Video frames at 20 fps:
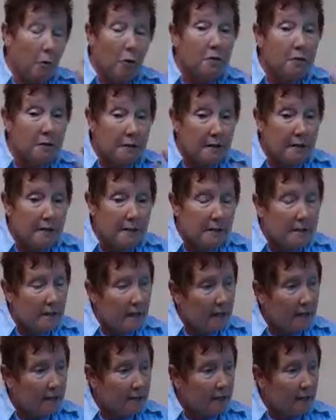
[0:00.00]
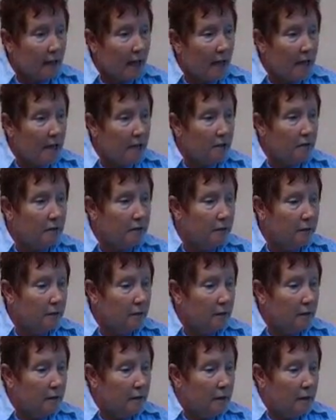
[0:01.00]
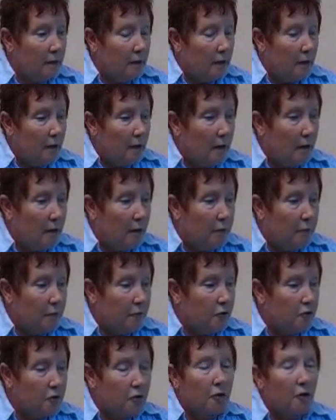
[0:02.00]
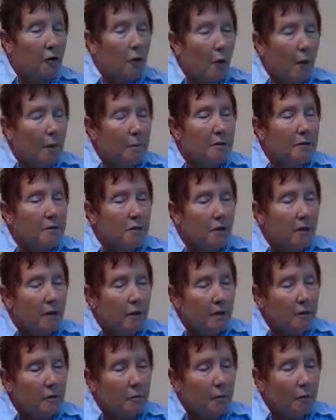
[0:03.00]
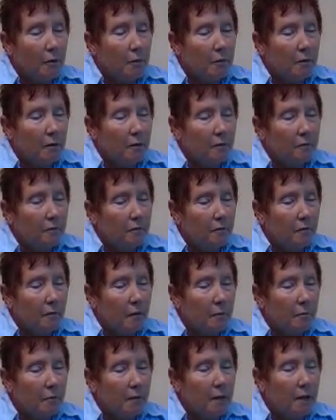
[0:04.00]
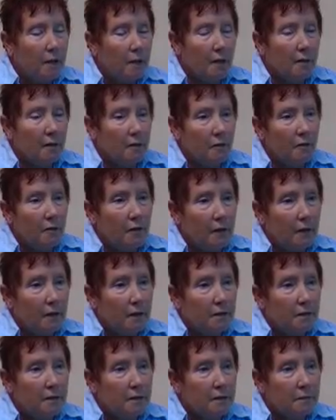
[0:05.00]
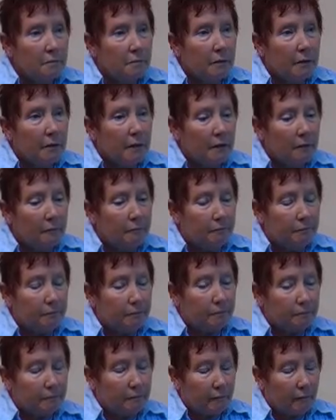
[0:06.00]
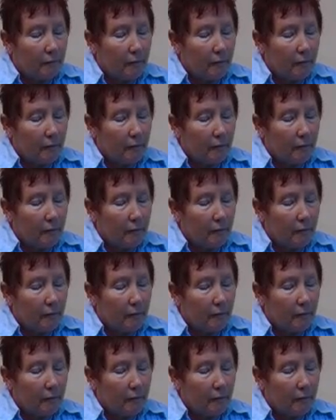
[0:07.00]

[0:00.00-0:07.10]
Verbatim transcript: burst into tears again and I've just got no appetite at the moment. I'm picking at things, but um,